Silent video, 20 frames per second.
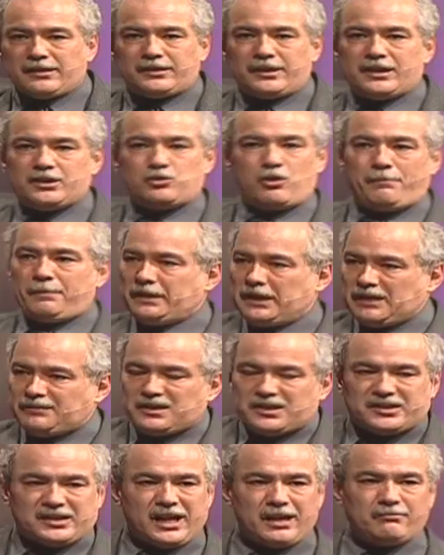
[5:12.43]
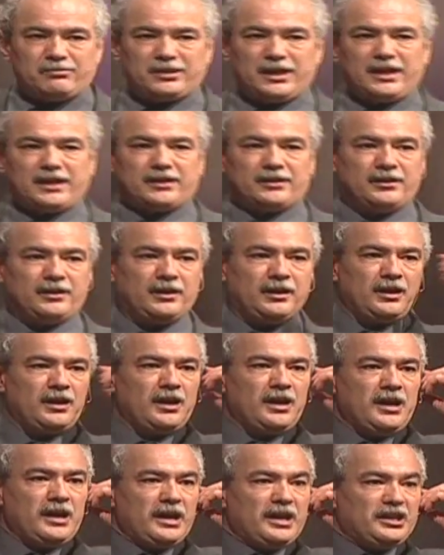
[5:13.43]
things. We believe the same thing.
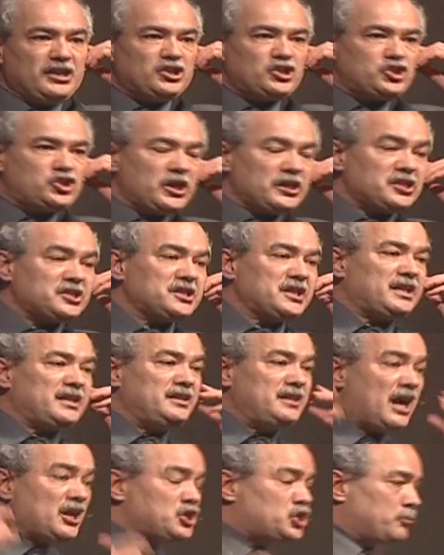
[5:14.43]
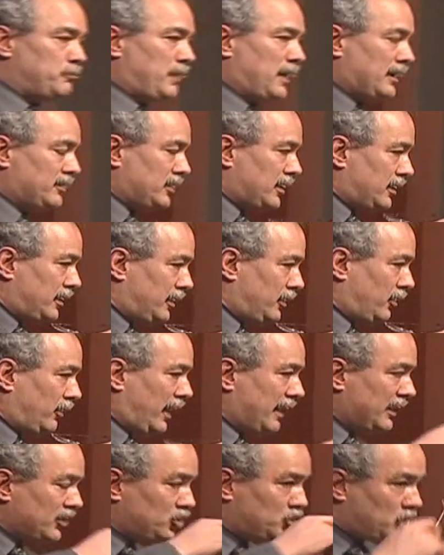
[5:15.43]
It is just an
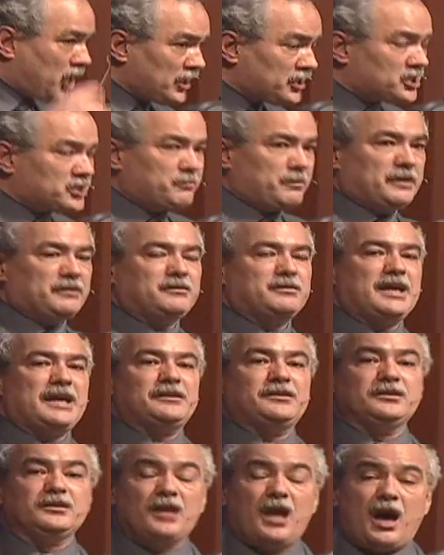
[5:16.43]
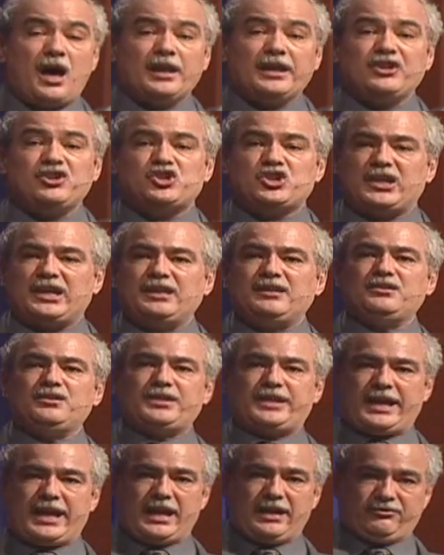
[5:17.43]
adjustment that knowledge in
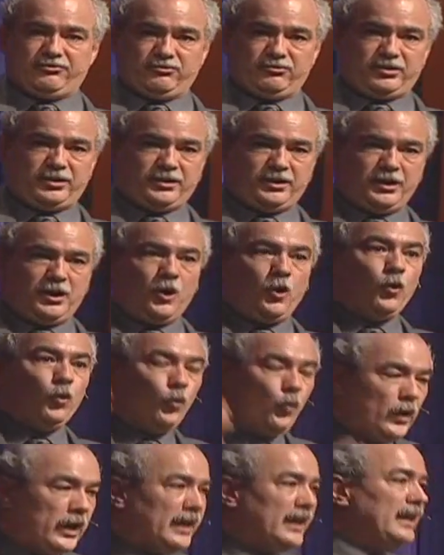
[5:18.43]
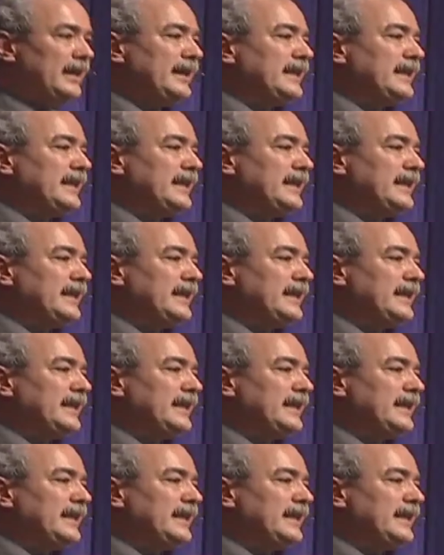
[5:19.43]
the end will